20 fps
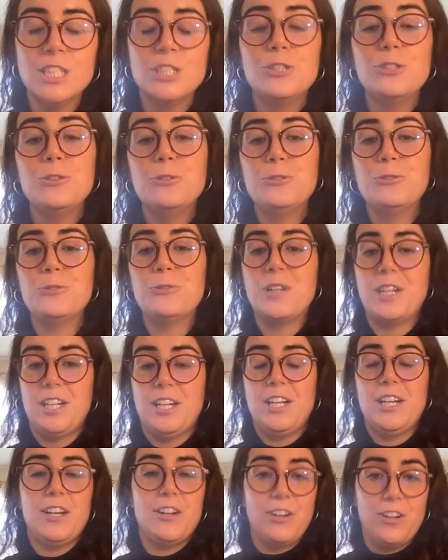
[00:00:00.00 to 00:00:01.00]
due to
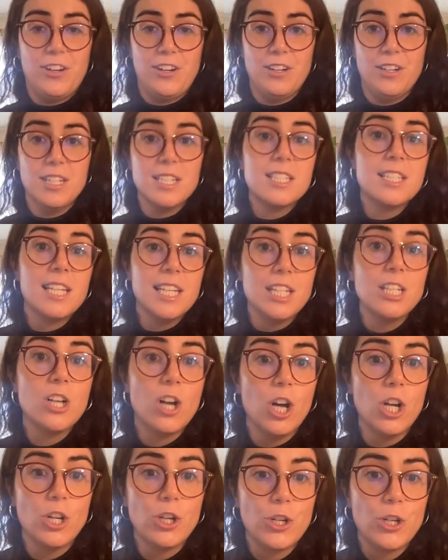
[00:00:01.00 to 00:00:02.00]
her skin
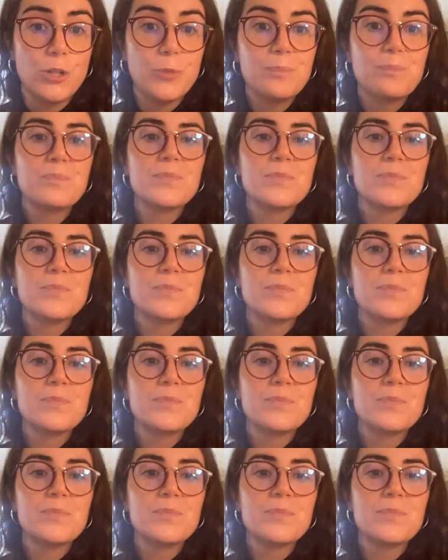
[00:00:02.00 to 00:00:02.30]
color.